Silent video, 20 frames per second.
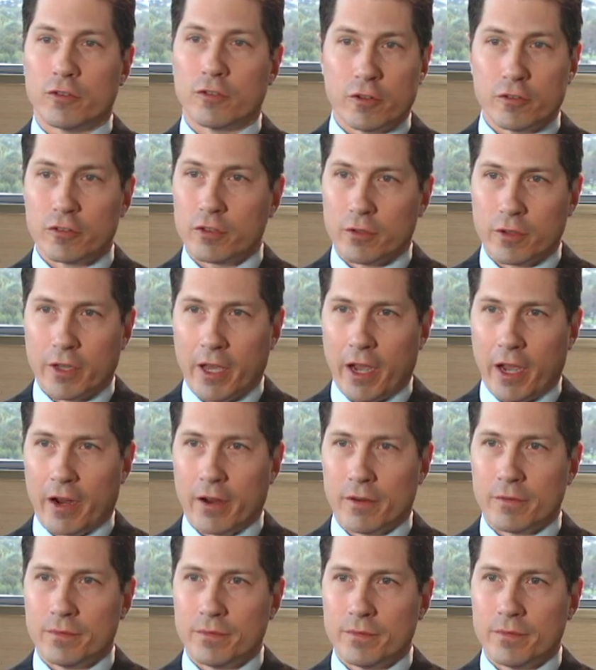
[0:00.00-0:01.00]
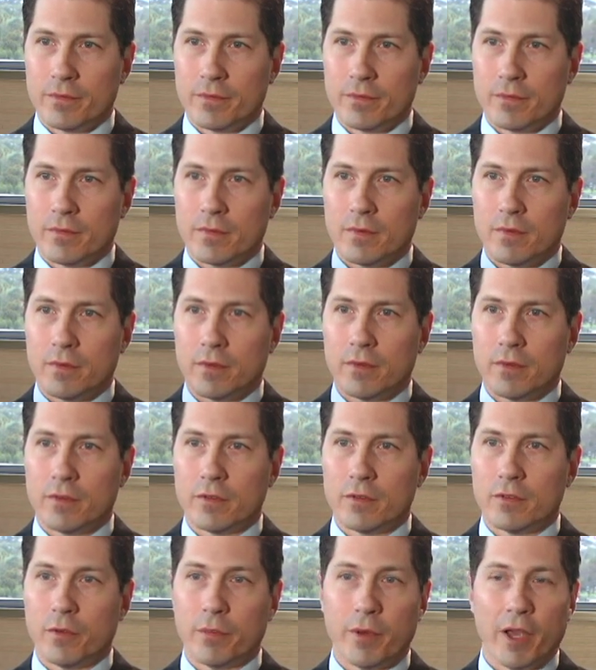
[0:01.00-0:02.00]
surgical care
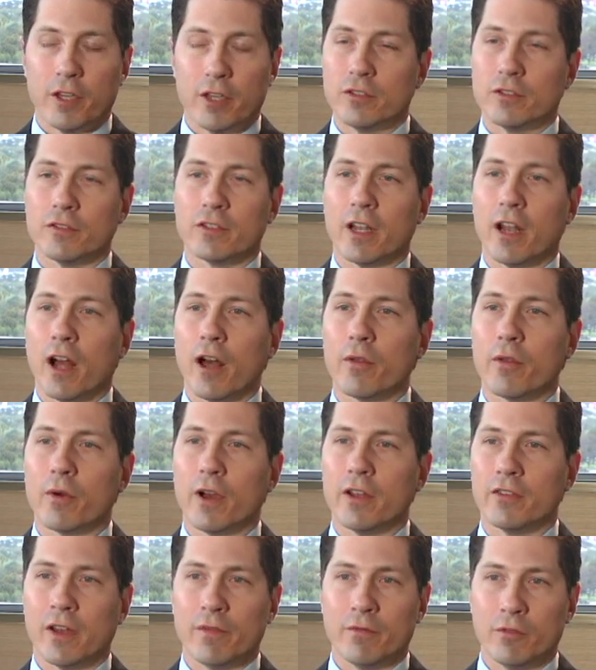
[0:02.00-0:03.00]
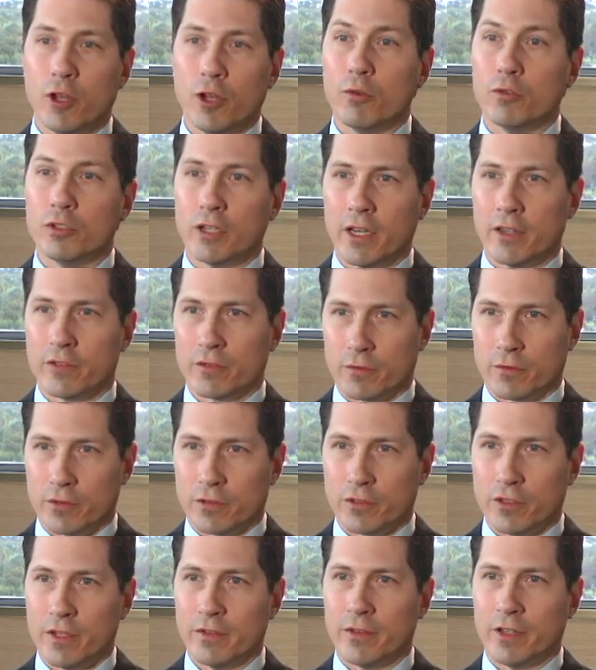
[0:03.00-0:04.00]
to patients that otherwise have no chance of
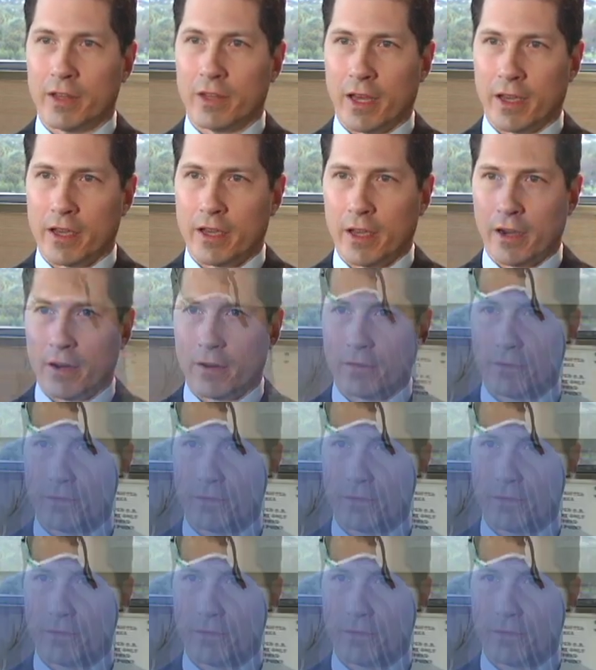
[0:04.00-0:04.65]
receiving that care.